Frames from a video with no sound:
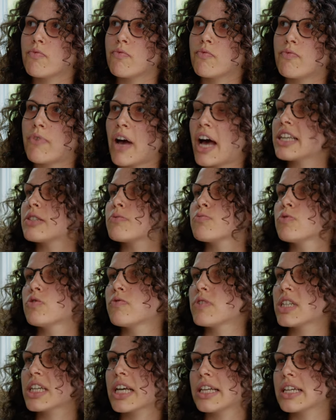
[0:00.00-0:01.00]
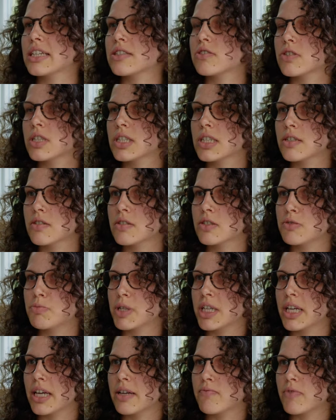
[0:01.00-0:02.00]
fast moving electronic goods
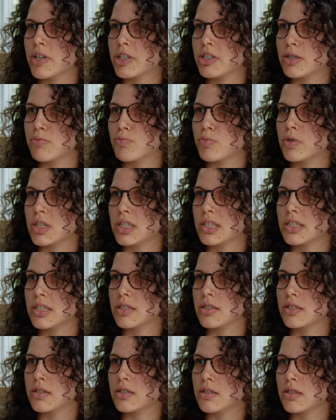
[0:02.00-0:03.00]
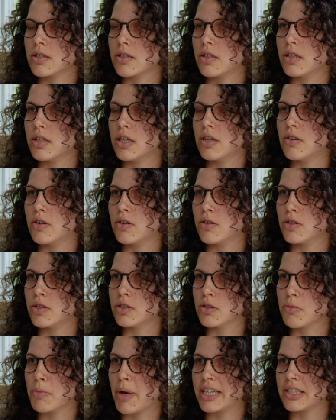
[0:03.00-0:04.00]
became very important mm-hmm. uh,
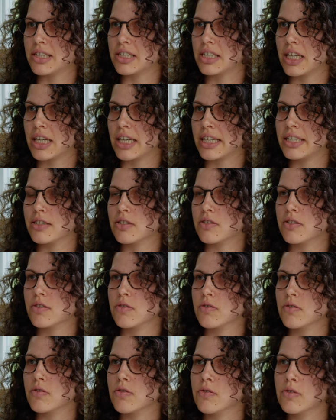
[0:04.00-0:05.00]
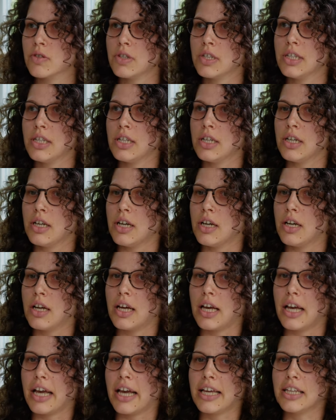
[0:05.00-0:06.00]
domestically. So,
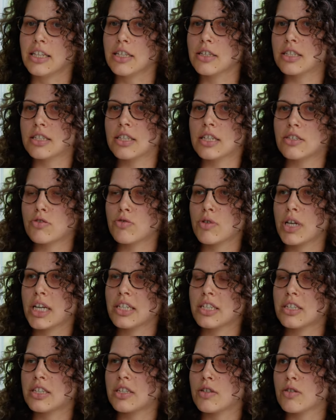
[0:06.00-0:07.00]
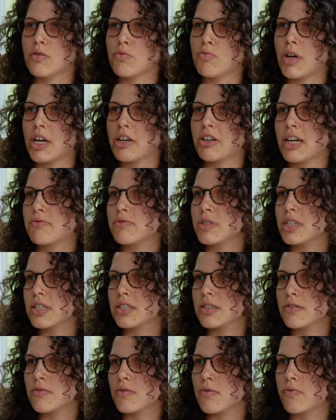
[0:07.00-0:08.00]
in a situation where every
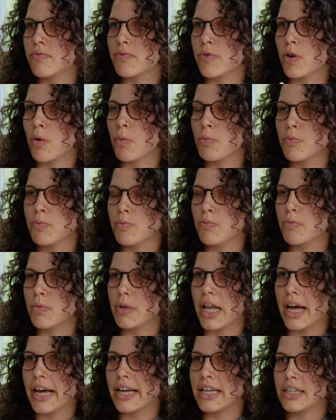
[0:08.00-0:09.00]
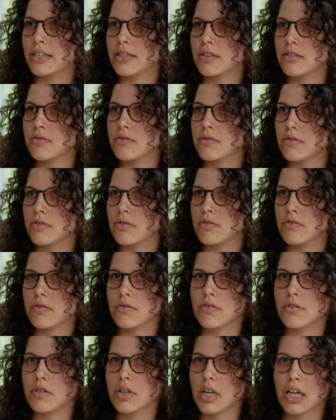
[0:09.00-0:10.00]
from like
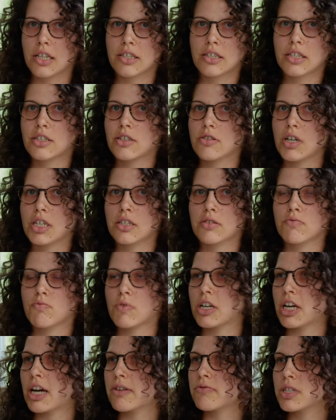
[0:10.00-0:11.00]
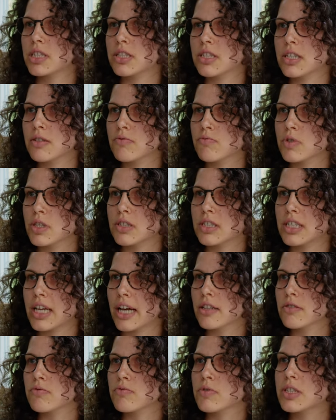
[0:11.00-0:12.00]
a situation where everything was
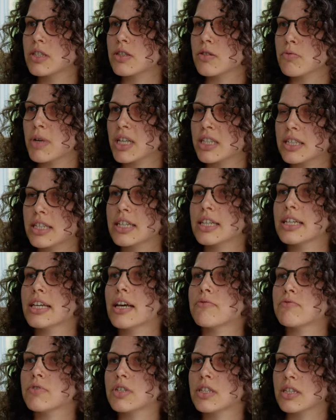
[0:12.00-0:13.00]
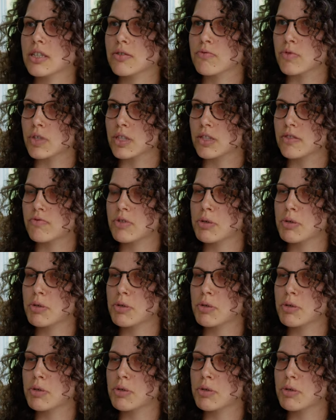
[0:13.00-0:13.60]
dealt with domestically, everything was